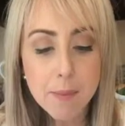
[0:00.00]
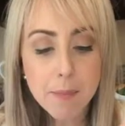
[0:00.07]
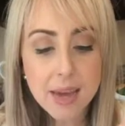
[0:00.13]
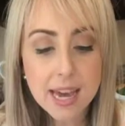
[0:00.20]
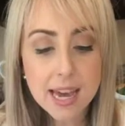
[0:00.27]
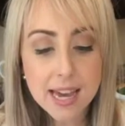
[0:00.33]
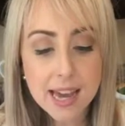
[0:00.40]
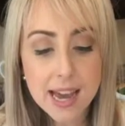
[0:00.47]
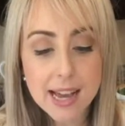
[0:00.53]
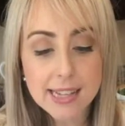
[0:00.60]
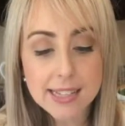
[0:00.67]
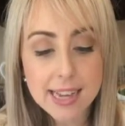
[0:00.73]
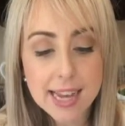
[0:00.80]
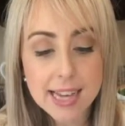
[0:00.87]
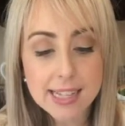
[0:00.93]

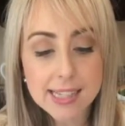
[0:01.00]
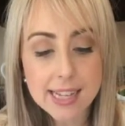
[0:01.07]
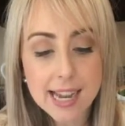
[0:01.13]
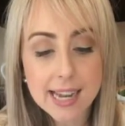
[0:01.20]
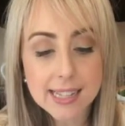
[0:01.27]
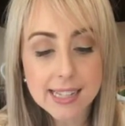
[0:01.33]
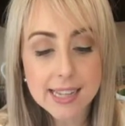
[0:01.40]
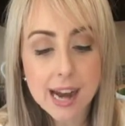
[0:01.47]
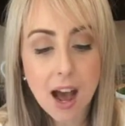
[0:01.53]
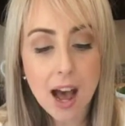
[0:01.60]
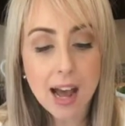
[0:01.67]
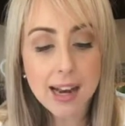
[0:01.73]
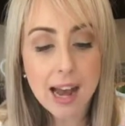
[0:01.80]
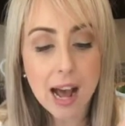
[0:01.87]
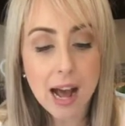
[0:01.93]
because it's
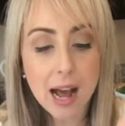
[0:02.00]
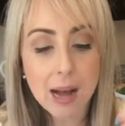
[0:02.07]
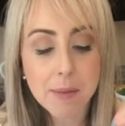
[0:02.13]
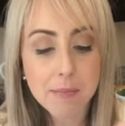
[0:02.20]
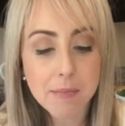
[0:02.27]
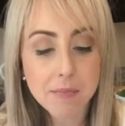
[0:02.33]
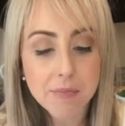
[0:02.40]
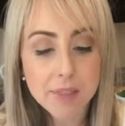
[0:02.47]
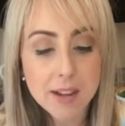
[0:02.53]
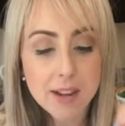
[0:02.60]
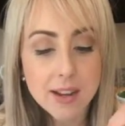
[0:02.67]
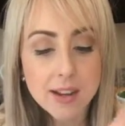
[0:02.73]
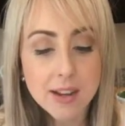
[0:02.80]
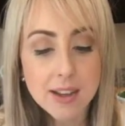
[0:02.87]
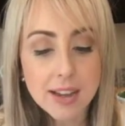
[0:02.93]
not
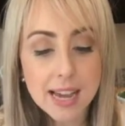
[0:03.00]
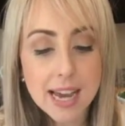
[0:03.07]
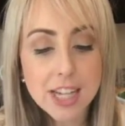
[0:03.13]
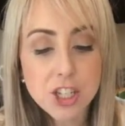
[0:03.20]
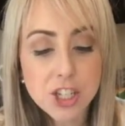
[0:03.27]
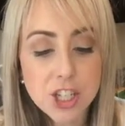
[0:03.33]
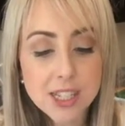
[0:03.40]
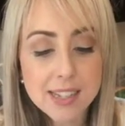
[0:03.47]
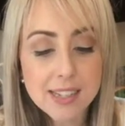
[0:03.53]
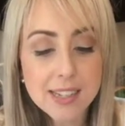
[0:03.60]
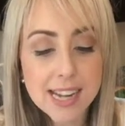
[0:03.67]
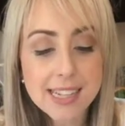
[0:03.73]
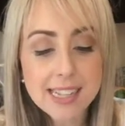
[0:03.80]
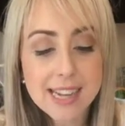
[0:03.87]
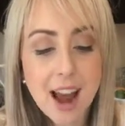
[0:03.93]

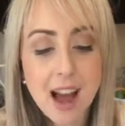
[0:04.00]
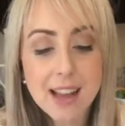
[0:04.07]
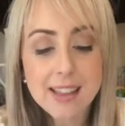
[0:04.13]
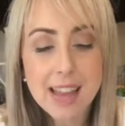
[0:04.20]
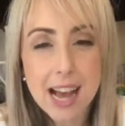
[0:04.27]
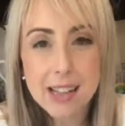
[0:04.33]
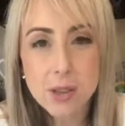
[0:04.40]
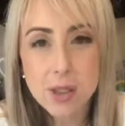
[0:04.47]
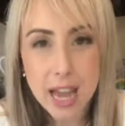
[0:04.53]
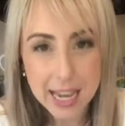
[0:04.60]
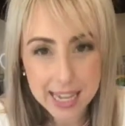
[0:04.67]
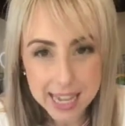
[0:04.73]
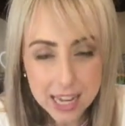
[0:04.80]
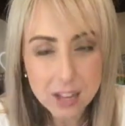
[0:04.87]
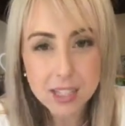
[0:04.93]
that
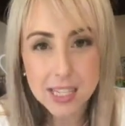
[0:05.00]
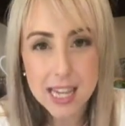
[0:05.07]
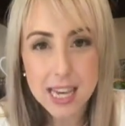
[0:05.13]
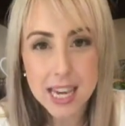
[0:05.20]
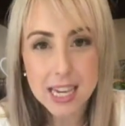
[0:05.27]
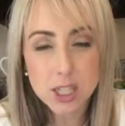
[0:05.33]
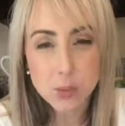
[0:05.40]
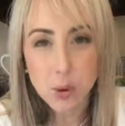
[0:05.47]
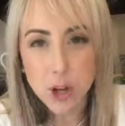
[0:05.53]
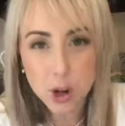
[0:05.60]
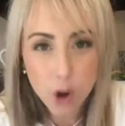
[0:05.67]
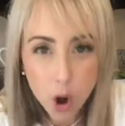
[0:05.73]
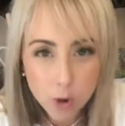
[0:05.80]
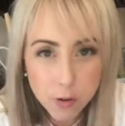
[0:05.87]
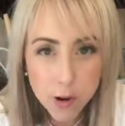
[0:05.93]
kills the yeast. When
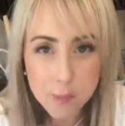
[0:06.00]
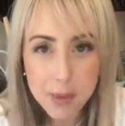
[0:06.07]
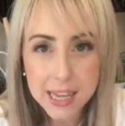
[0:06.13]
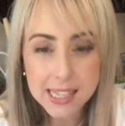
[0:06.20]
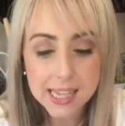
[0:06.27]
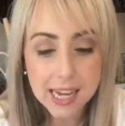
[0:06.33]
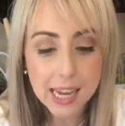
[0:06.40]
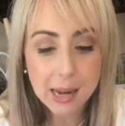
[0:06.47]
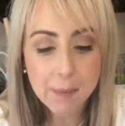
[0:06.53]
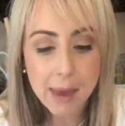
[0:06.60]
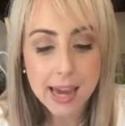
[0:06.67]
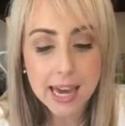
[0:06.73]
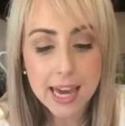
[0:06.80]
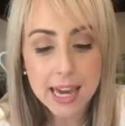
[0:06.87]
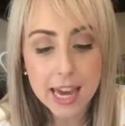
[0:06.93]
you're over mixing and
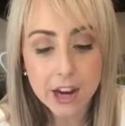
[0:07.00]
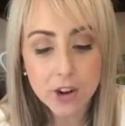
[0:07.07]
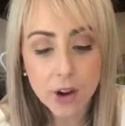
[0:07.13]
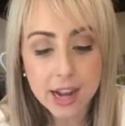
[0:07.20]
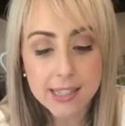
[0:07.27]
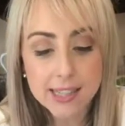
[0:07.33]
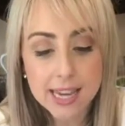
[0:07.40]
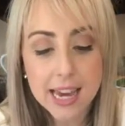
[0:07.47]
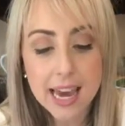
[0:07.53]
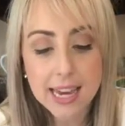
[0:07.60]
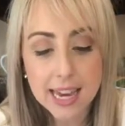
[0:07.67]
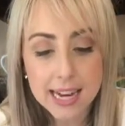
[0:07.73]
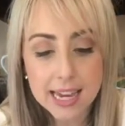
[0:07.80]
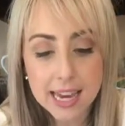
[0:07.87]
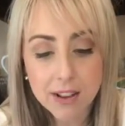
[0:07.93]
making it crazy, it
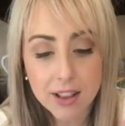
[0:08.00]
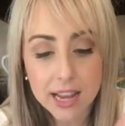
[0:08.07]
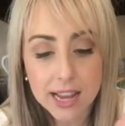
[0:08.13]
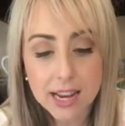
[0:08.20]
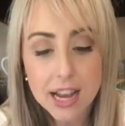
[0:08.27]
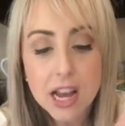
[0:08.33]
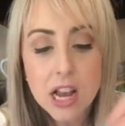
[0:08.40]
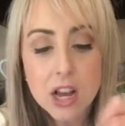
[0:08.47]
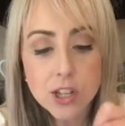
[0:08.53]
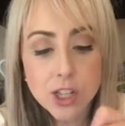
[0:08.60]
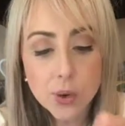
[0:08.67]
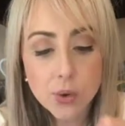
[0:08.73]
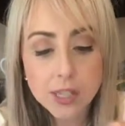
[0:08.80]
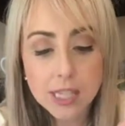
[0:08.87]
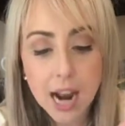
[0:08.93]
can kill it.
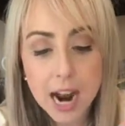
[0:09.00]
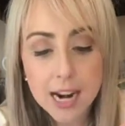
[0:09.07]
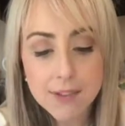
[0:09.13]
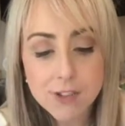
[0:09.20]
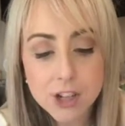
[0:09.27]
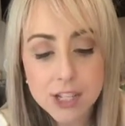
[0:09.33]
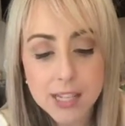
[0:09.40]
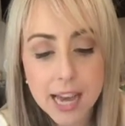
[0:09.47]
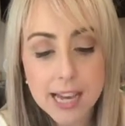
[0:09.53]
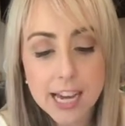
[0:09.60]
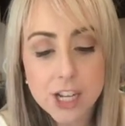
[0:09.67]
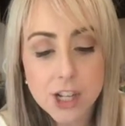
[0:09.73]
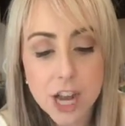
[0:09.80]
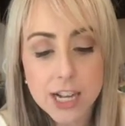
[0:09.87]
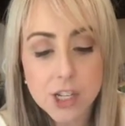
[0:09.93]
So it's kind of just like a
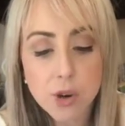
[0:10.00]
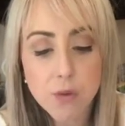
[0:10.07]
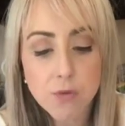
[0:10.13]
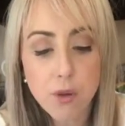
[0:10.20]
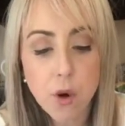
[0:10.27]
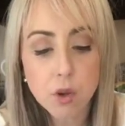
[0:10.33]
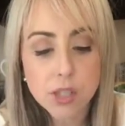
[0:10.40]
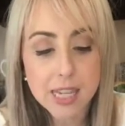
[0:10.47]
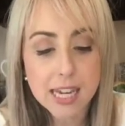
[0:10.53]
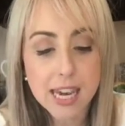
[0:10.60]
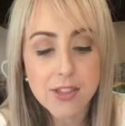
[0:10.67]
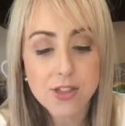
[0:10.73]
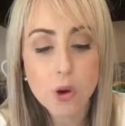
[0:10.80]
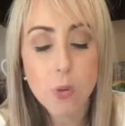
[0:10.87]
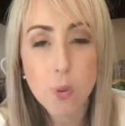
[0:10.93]
gentle fold to
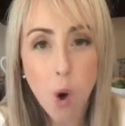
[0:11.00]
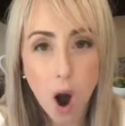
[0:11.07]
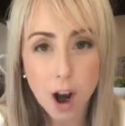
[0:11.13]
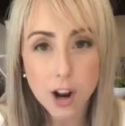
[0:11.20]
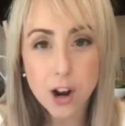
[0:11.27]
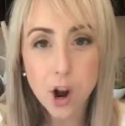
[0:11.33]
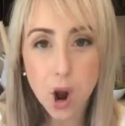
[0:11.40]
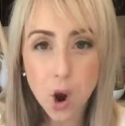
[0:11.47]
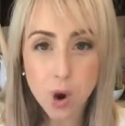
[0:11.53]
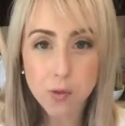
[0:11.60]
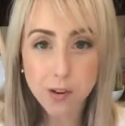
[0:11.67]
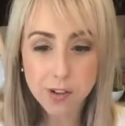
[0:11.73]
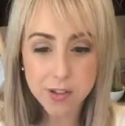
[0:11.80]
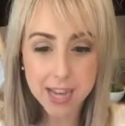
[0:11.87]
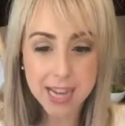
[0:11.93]
get the water
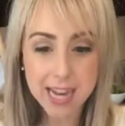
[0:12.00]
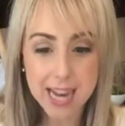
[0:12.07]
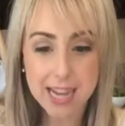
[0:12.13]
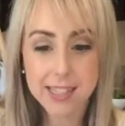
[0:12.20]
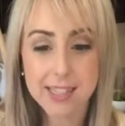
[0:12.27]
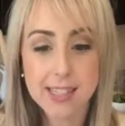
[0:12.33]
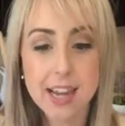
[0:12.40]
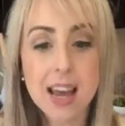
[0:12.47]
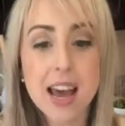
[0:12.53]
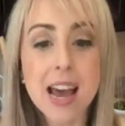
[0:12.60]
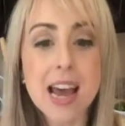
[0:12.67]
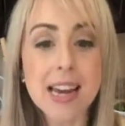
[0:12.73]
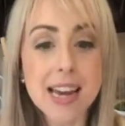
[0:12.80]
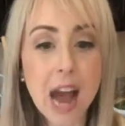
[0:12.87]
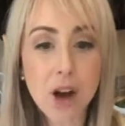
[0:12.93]
over the yeast.
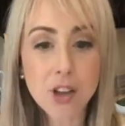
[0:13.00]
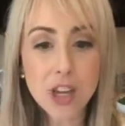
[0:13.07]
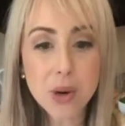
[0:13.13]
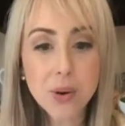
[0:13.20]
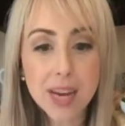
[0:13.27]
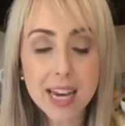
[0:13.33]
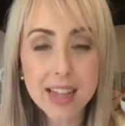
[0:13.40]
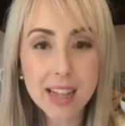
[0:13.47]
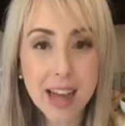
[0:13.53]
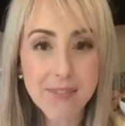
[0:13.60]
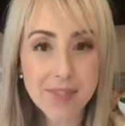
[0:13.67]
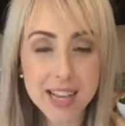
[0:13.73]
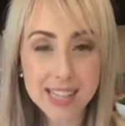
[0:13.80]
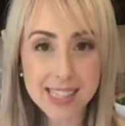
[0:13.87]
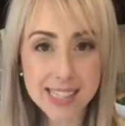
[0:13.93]
Now you can let
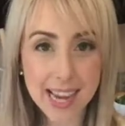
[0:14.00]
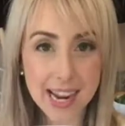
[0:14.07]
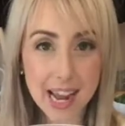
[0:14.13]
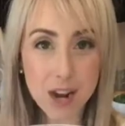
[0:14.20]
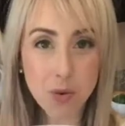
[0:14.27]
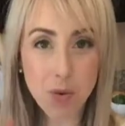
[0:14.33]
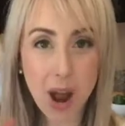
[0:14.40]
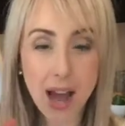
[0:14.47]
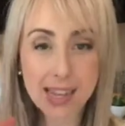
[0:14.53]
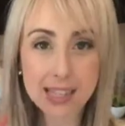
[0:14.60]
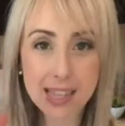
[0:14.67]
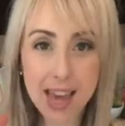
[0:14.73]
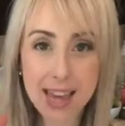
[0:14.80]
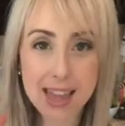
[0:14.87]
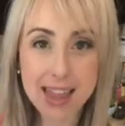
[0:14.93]
this sit and rise
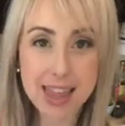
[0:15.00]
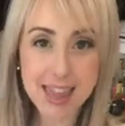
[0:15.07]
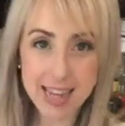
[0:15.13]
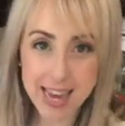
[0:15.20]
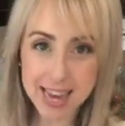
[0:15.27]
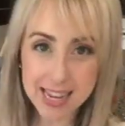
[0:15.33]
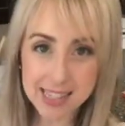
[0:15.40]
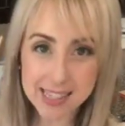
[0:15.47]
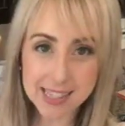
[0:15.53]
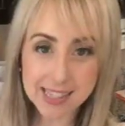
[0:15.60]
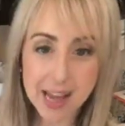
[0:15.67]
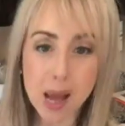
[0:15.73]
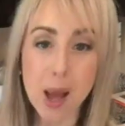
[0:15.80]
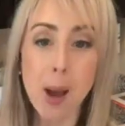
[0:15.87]
like this,